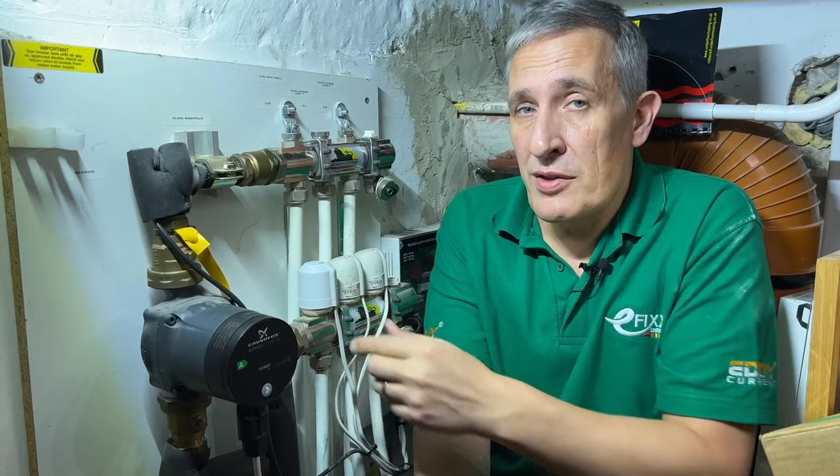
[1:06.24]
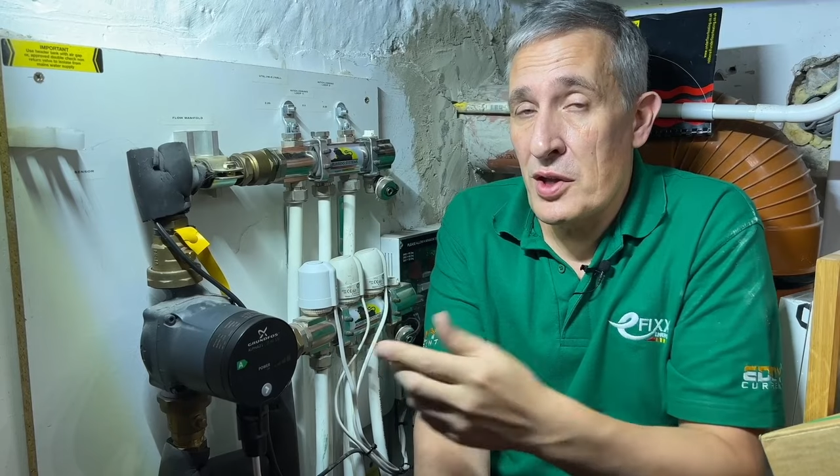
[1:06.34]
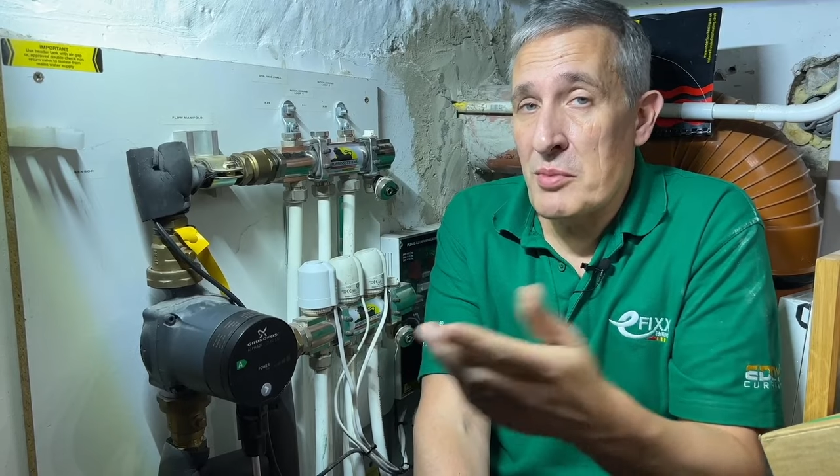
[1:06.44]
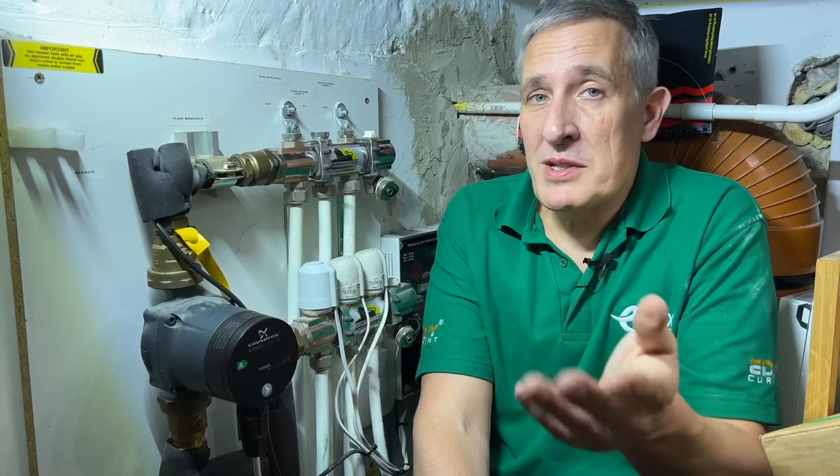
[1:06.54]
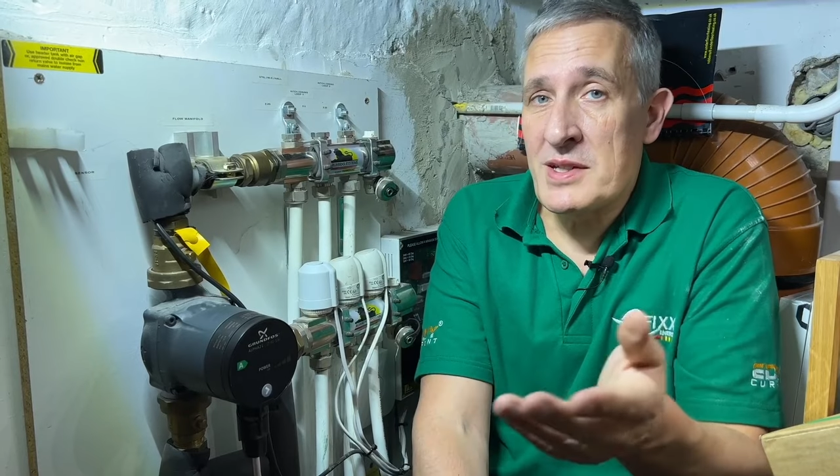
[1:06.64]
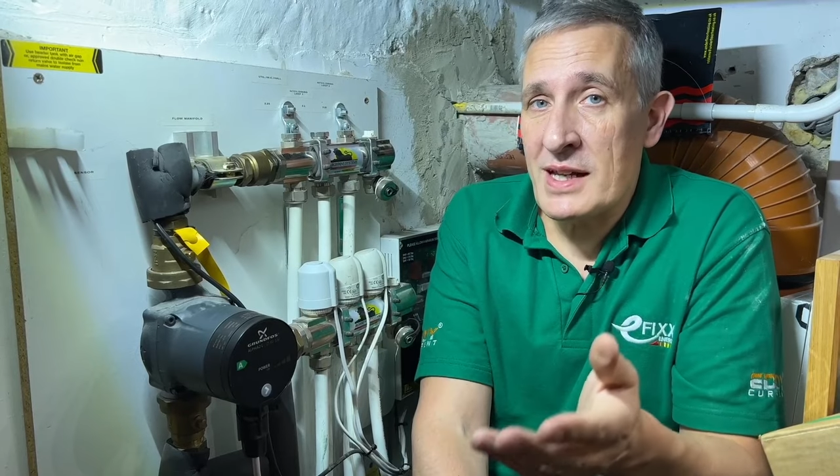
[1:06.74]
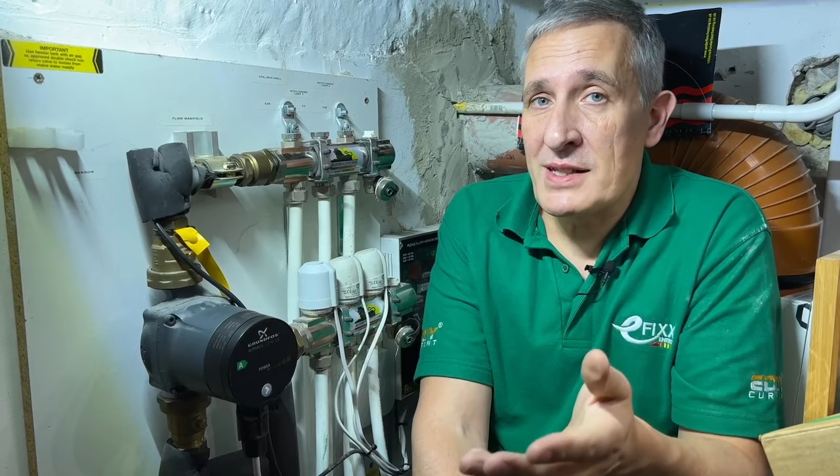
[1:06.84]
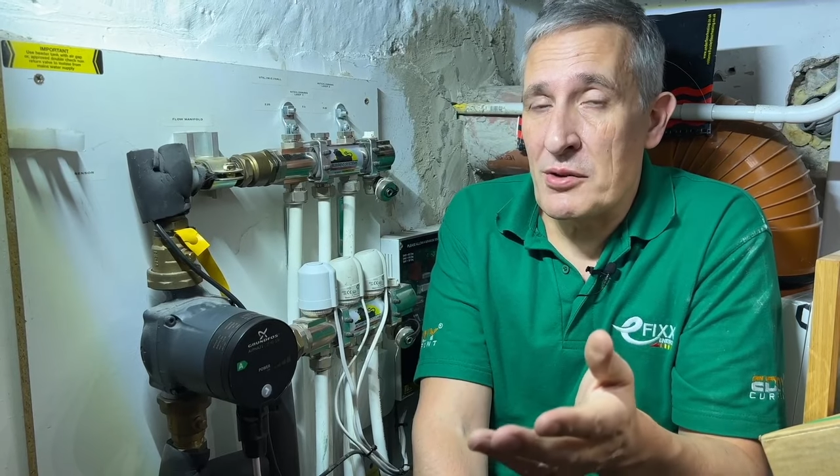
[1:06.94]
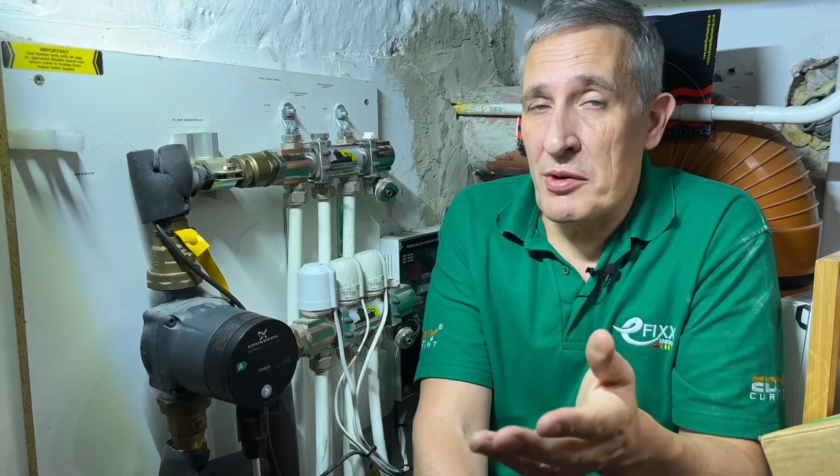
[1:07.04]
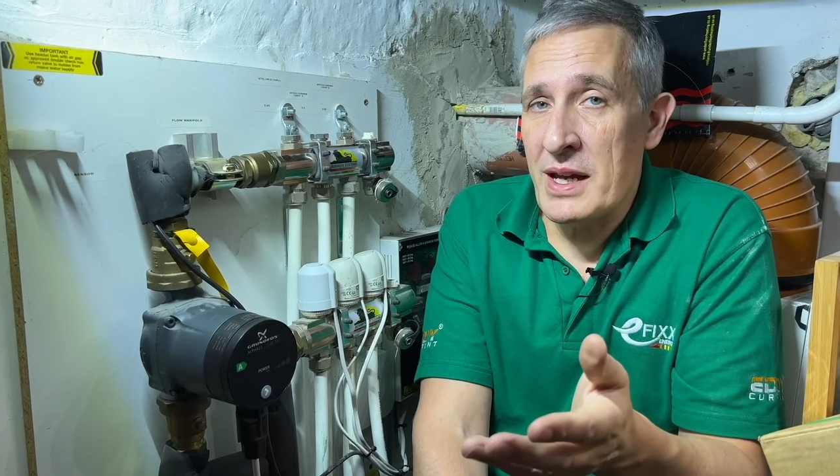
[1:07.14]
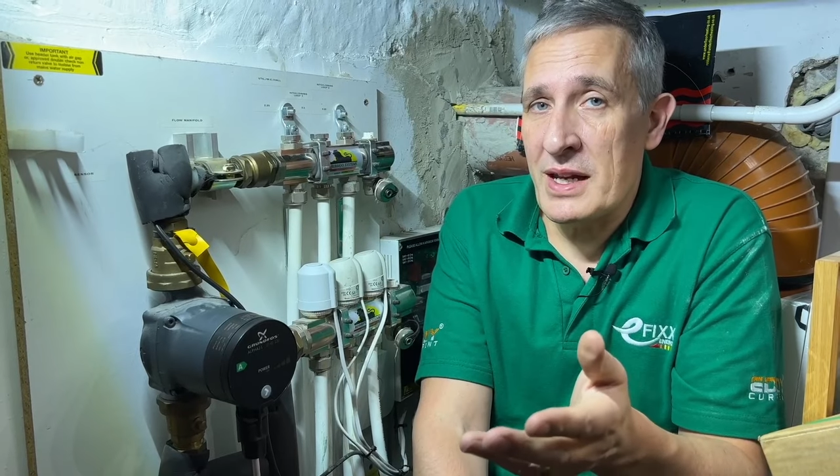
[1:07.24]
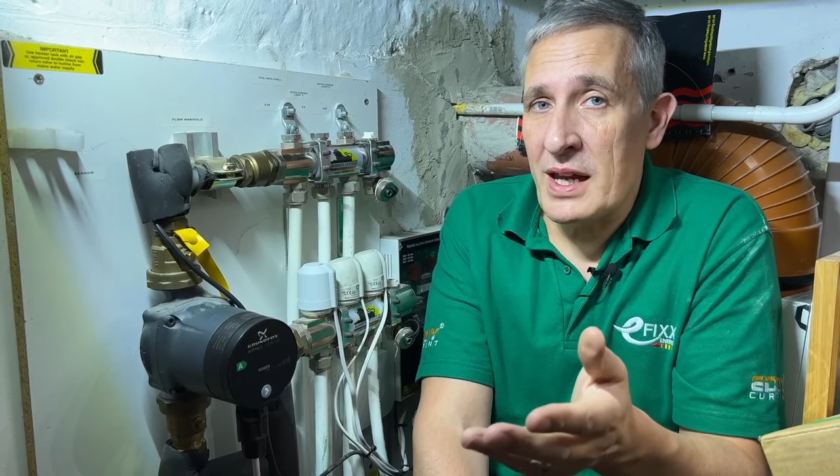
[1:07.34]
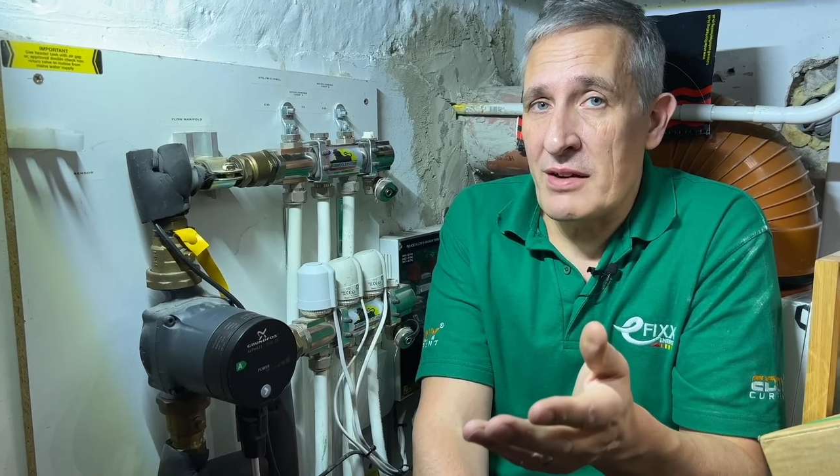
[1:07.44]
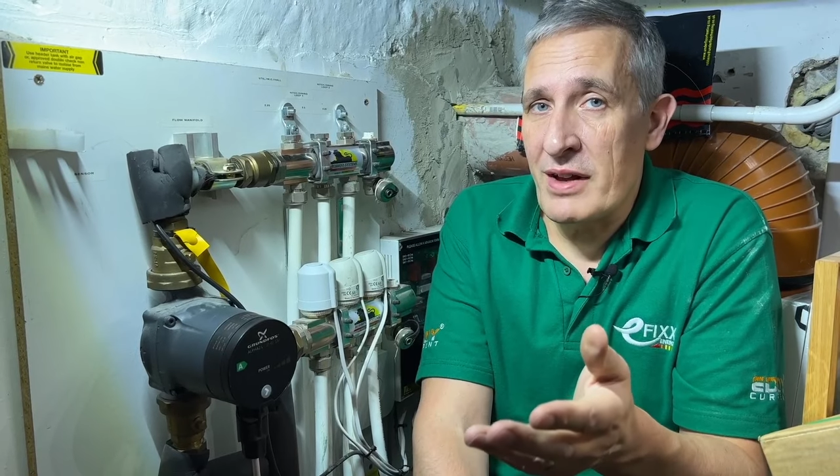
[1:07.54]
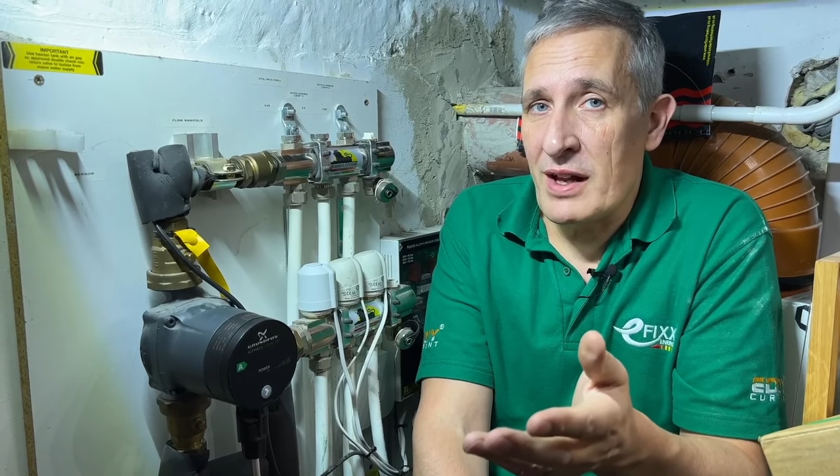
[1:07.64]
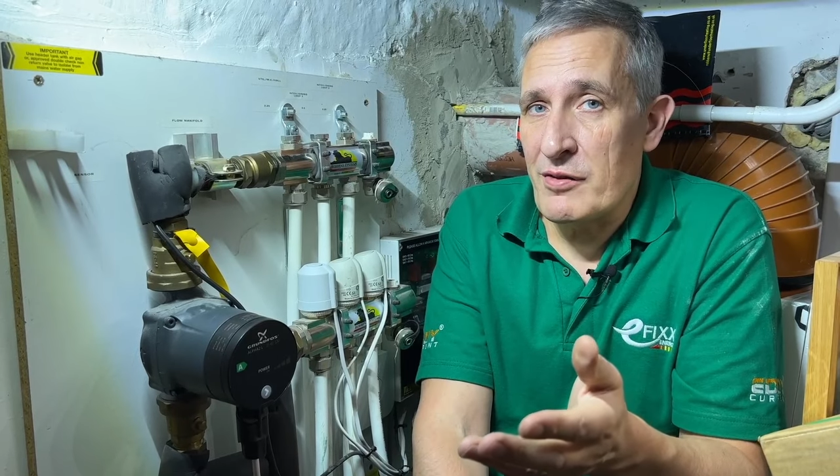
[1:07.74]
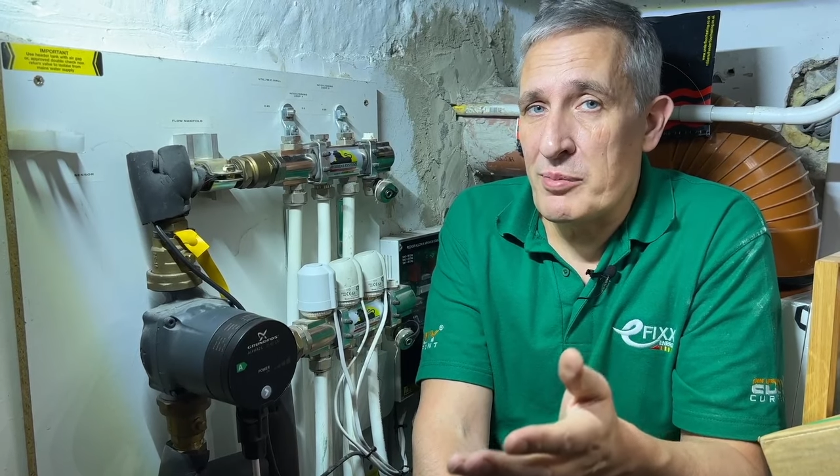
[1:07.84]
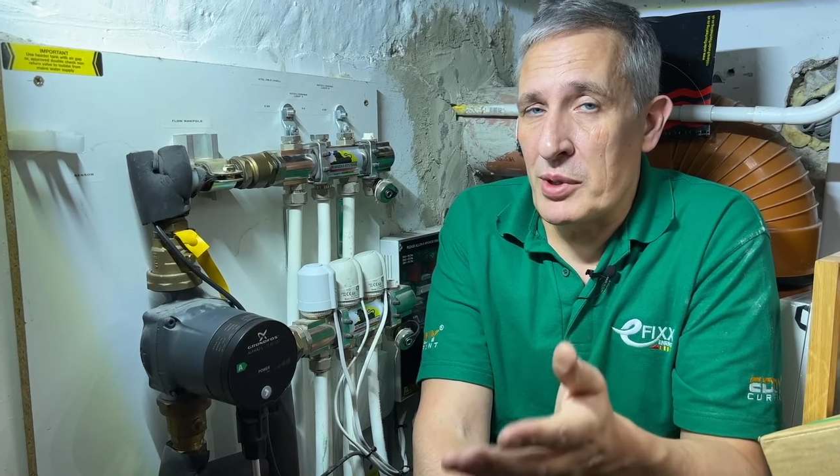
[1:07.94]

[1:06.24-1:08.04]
thermostatic radiator valve,